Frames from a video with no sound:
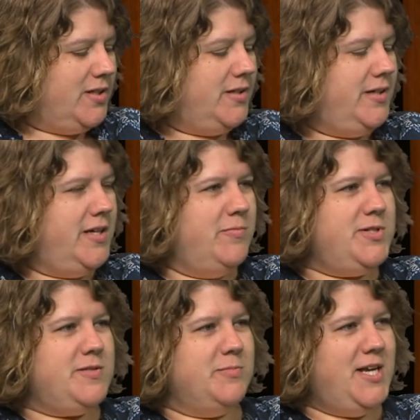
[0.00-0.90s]
he gave me
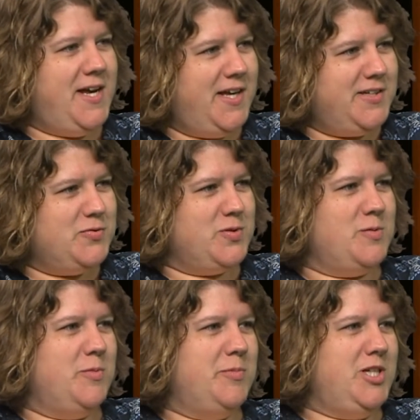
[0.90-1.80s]
some tags for
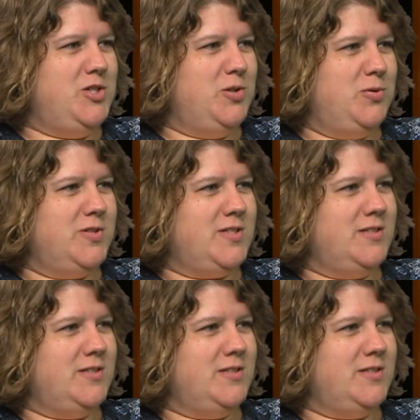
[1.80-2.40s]
some of my jokes.